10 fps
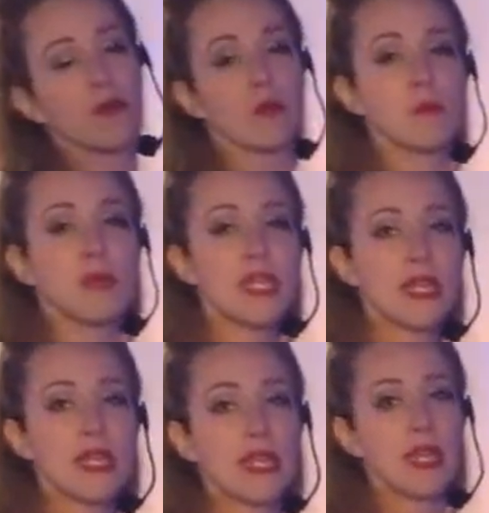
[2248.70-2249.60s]
For
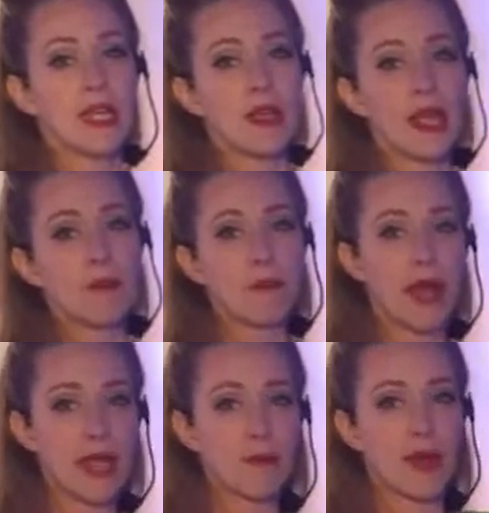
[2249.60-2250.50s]
me, in
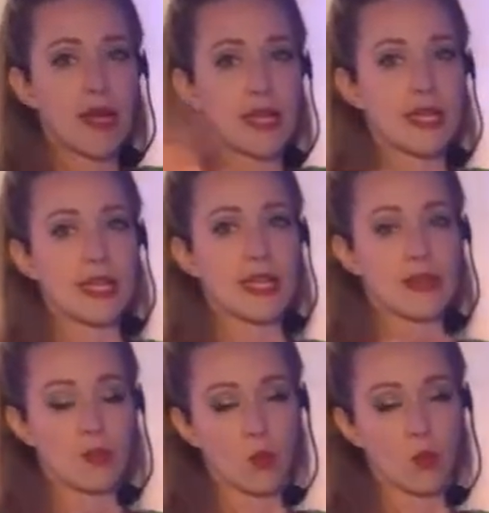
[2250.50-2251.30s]
my body,